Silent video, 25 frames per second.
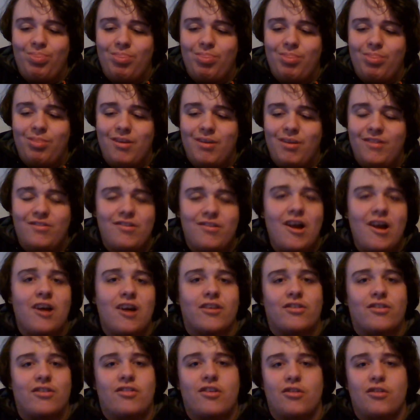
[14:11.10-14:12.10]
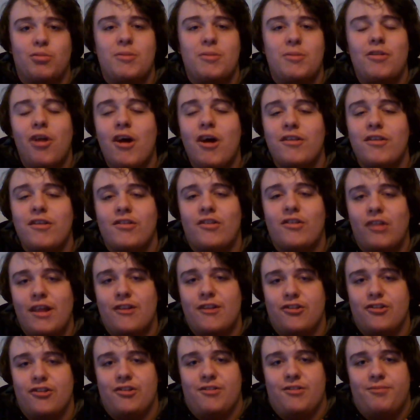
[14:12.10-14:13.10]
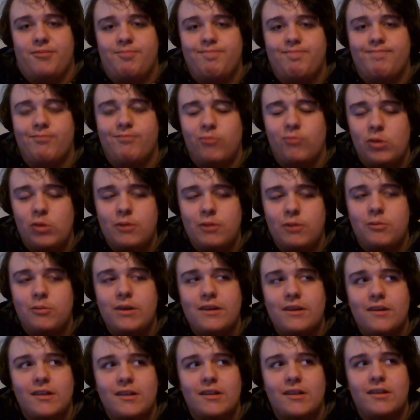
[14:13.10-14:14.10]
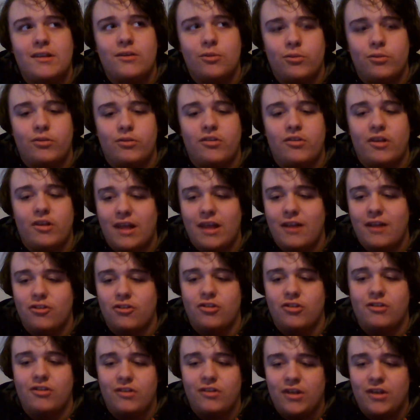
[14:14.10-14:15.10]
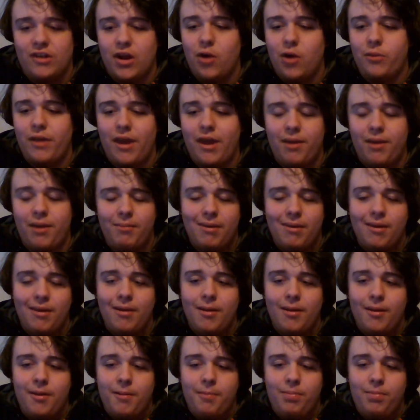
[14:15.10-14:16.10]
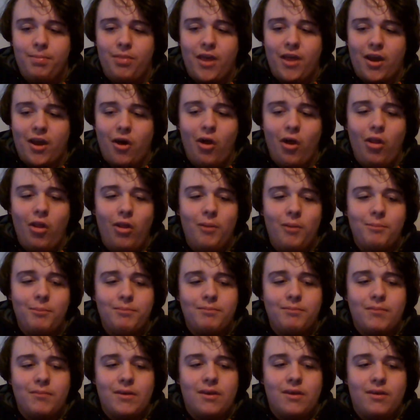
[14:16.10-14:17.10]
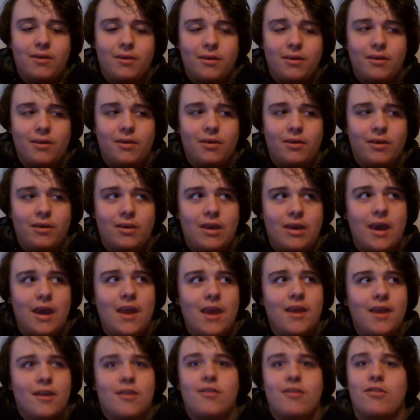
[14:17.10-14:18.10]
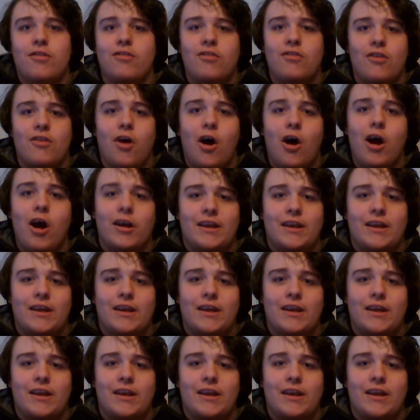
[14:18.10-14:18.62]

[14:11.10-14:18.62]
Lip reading: it sucks because we lost a legend. We did lose a legend. They call him Canada's hockey